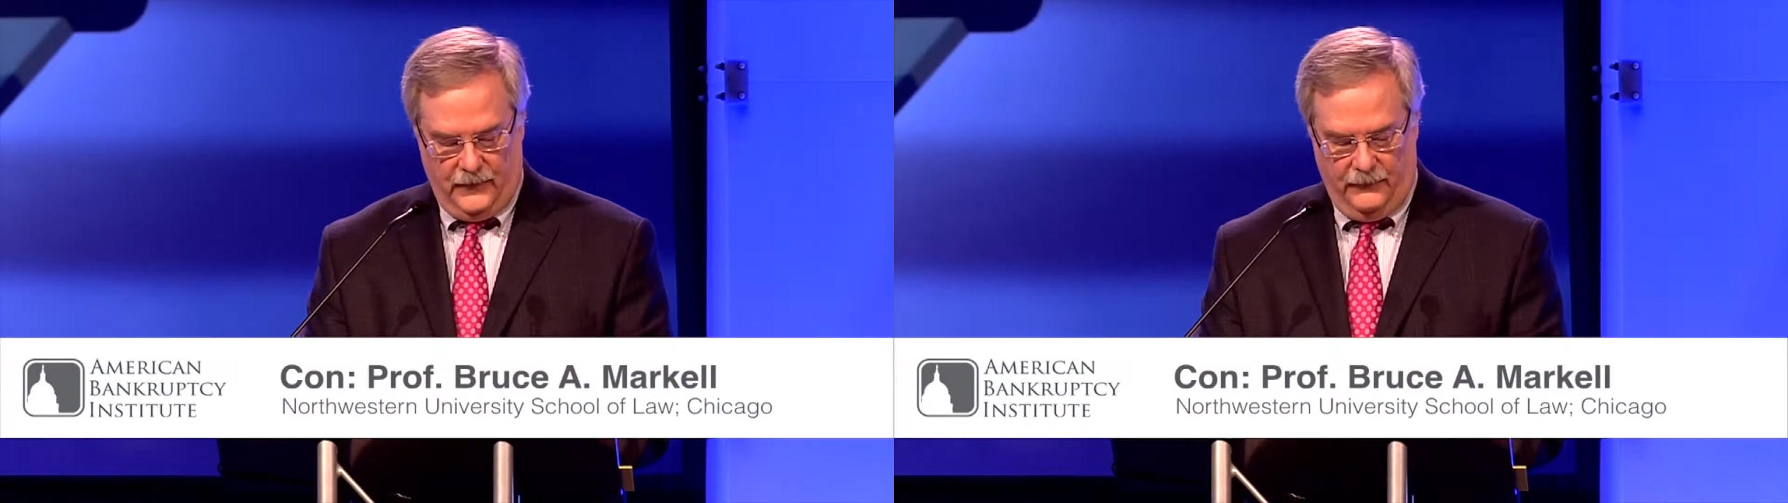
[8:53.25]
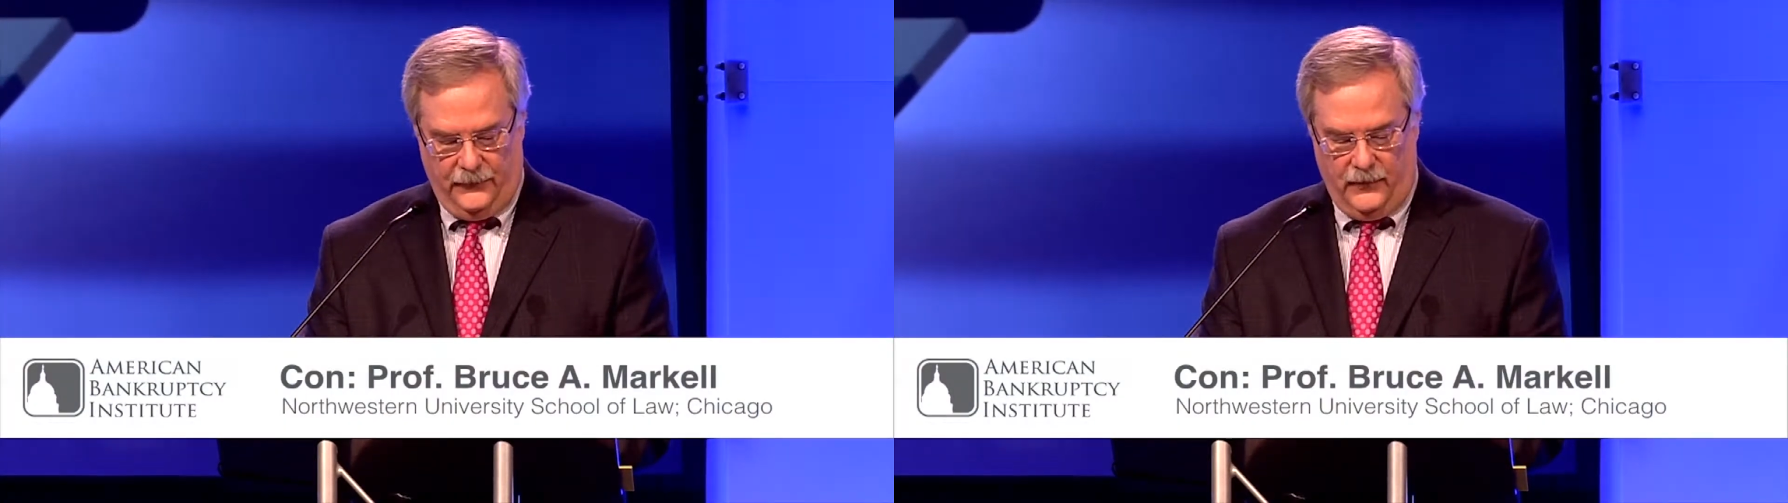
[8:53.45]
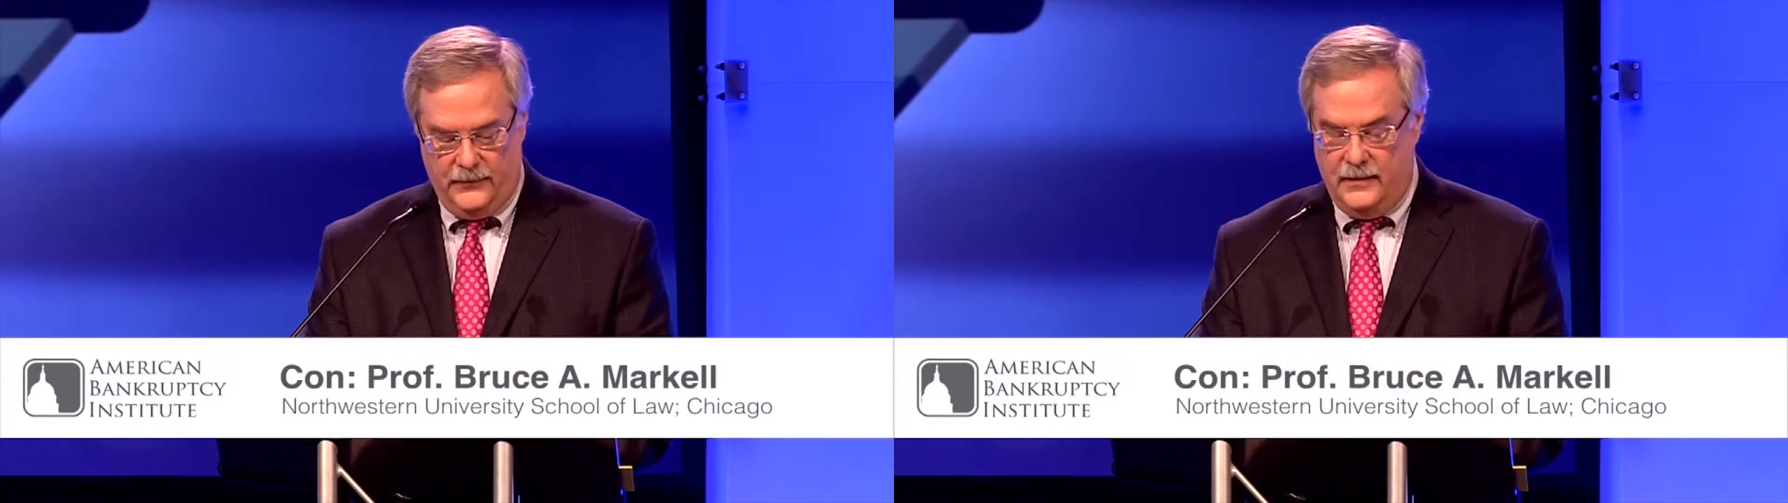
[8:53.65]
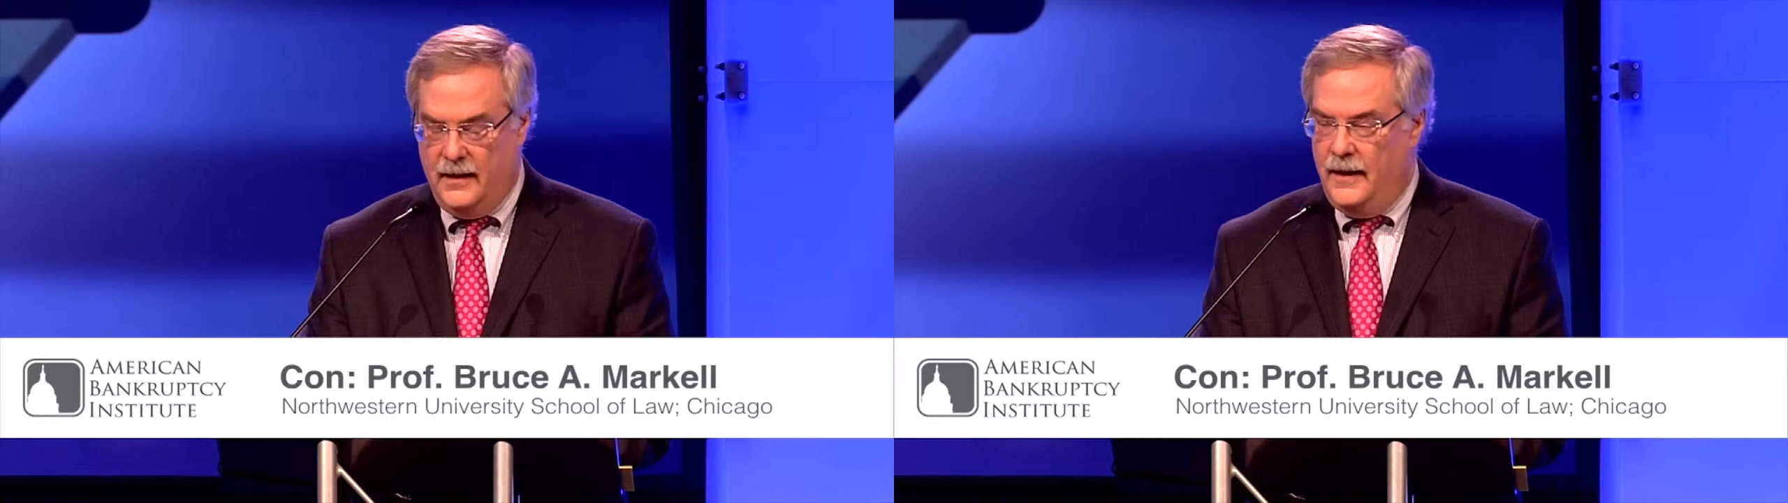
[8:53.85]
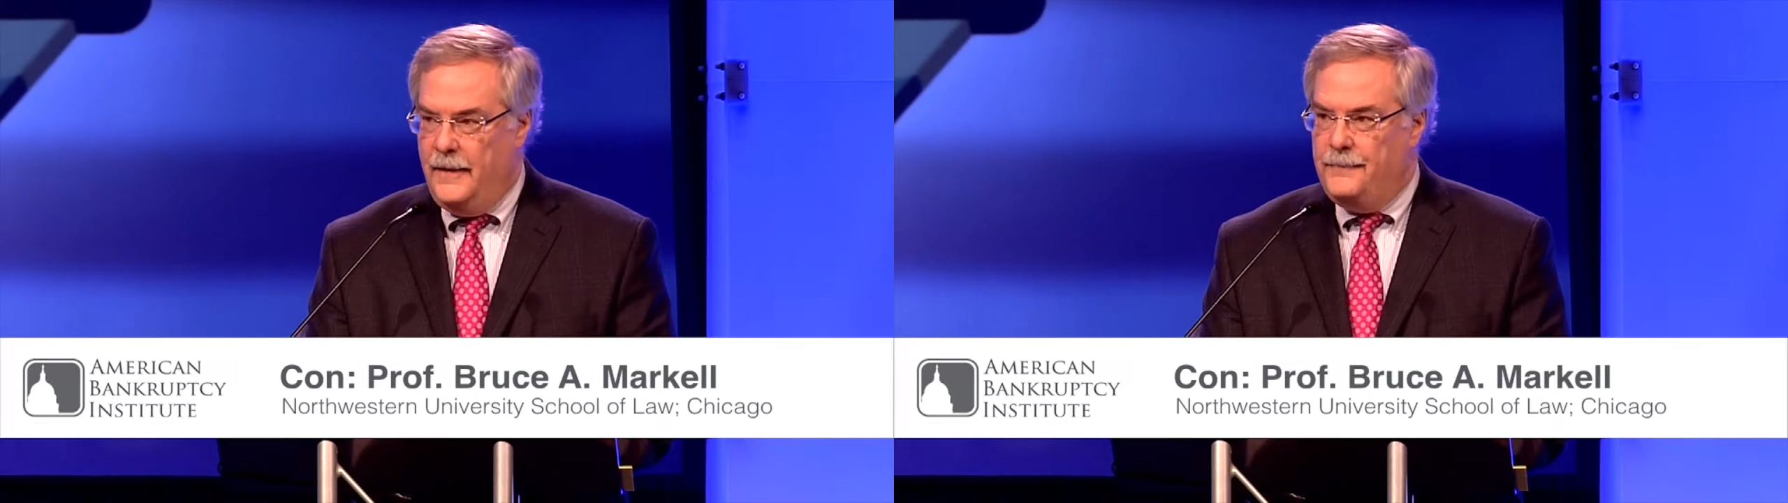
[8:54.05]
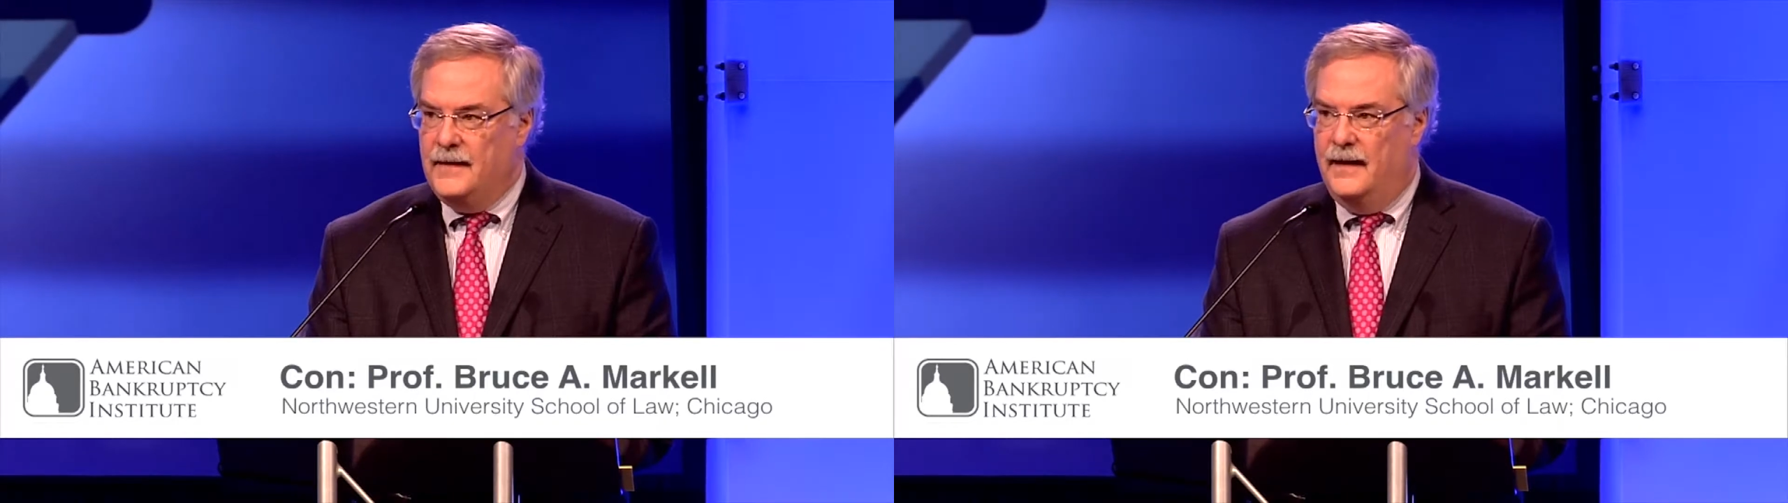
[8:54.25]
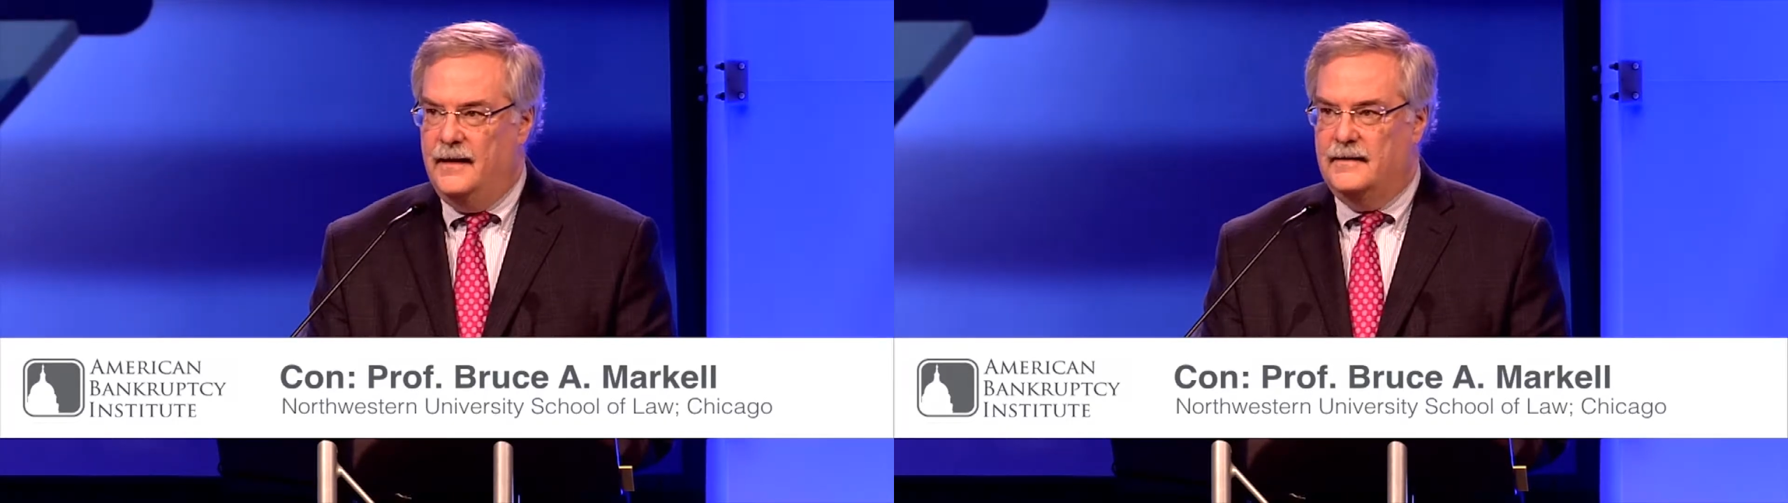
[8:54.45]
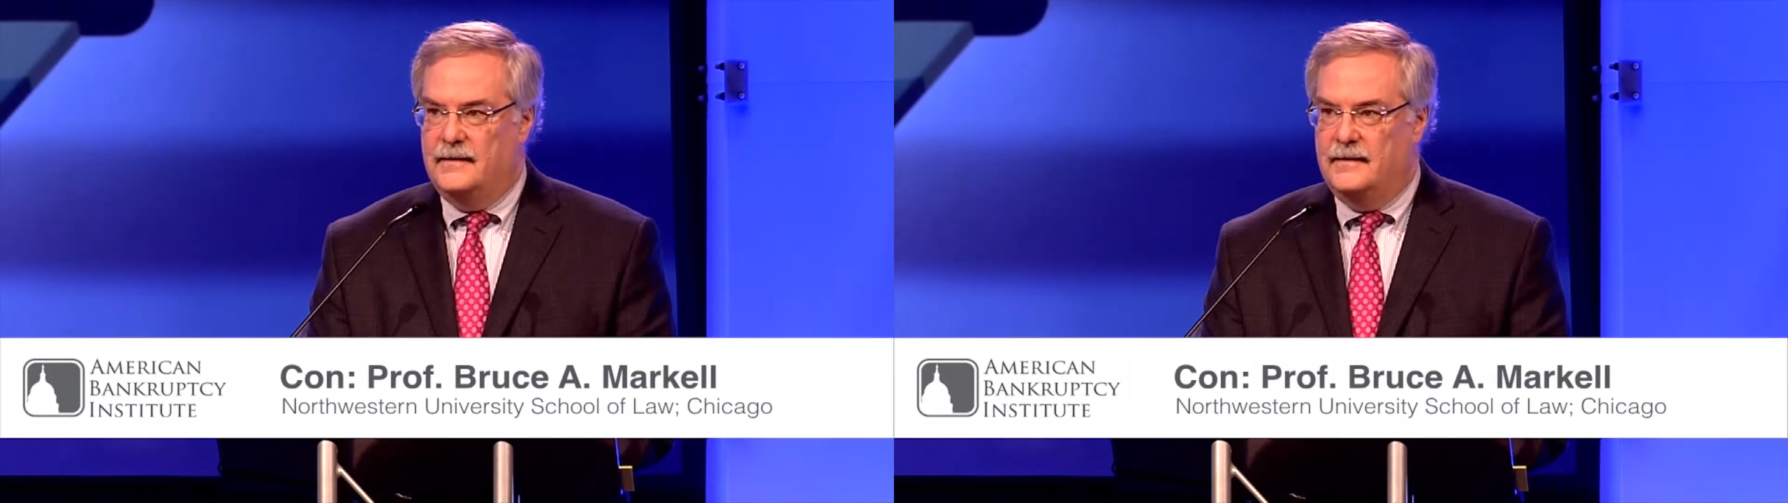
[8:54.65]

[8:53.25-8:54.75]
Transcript: First, I think